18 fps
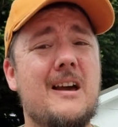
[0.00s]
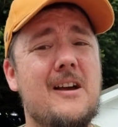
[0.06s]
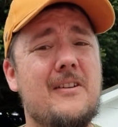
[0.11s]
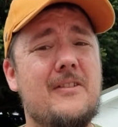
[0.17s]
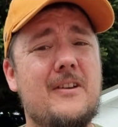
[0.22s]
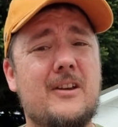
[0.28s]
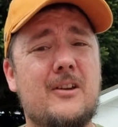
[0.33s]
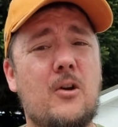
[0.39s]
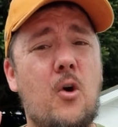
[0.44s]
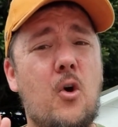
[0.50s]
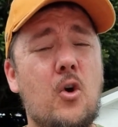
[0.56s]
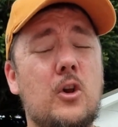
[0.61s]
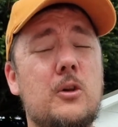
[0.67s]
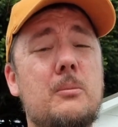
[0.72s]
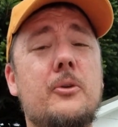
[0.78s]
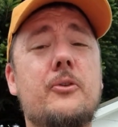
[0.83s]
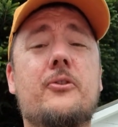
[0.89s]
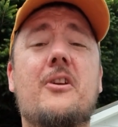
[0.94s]
I think
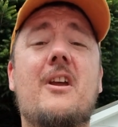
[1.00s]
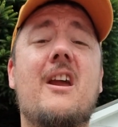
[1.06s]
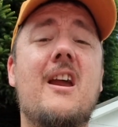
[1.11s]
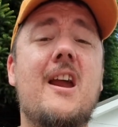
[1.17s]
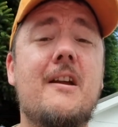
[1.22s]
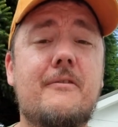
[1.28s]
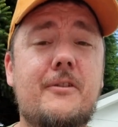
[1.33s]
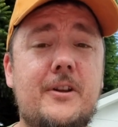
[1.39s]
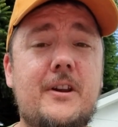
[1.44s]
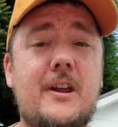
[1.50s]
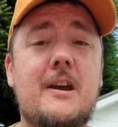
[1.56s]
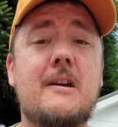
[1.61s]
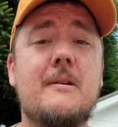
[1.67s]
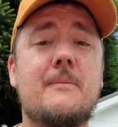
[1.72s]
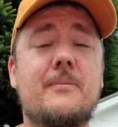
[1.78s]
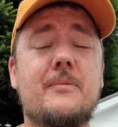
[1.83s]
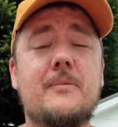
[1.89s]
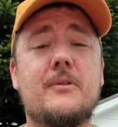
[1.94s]
almost every
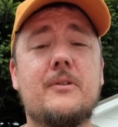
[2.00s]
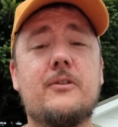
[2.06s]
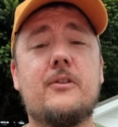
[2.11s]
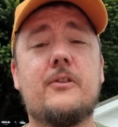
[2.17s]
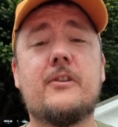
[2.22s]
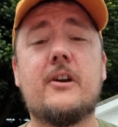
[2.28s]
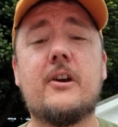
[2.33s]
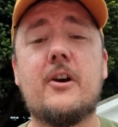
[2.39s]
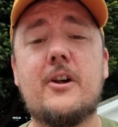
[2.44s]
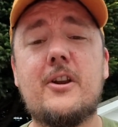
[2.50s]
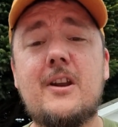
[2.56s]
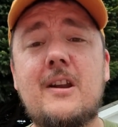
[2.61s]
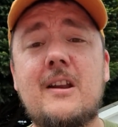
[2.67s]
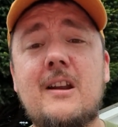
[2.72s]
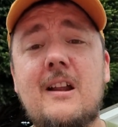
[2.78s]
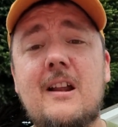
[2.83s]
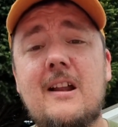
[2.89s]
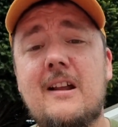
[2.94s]
day since I got
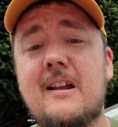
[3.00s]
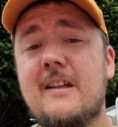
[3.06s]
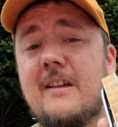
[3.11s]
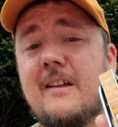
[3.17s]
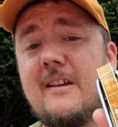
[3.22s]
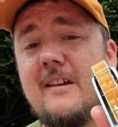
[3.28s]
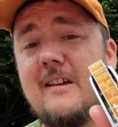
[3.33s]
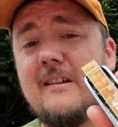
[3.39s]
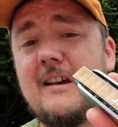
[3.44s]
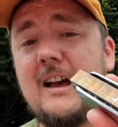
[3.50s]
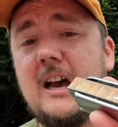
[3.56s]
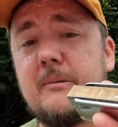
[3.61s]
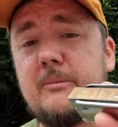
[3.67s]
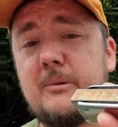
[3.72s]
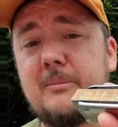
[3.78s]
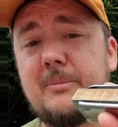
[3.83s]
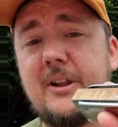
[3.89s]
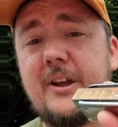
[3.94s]
it, I've been